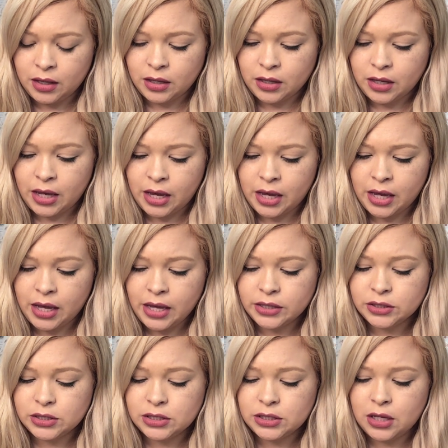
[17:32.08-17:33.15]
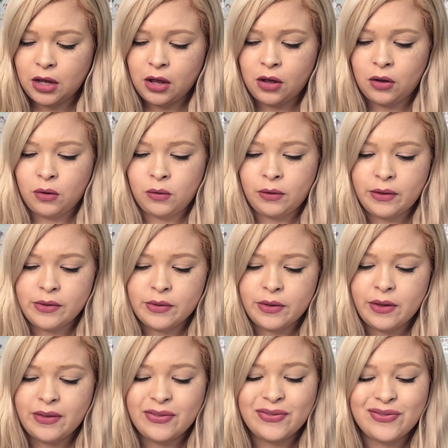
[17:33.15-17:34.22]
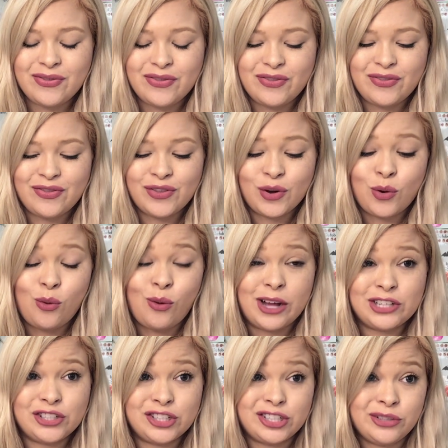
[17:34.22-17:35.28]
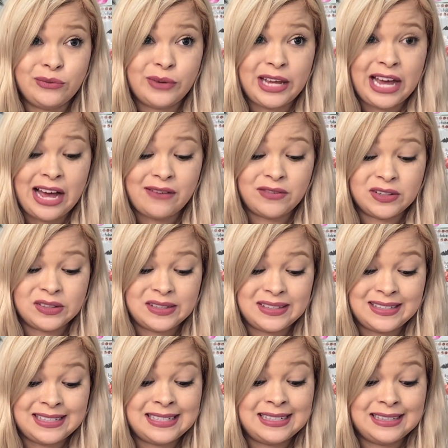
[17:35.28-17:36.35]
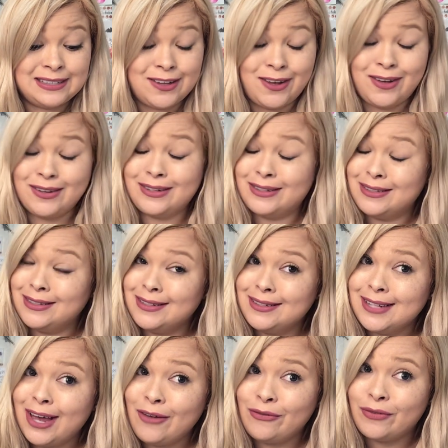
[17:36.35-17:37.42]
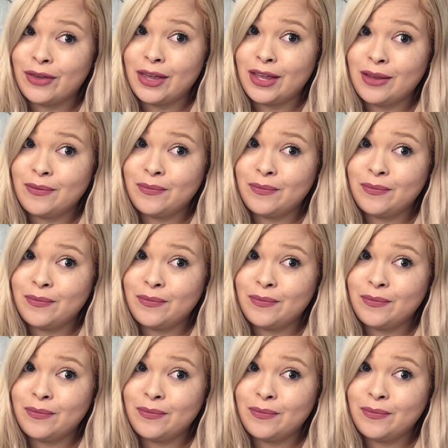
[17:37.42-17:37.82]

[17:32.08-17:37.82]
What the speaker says: Okay, so the question we have on Seesaw, and it's a toughie.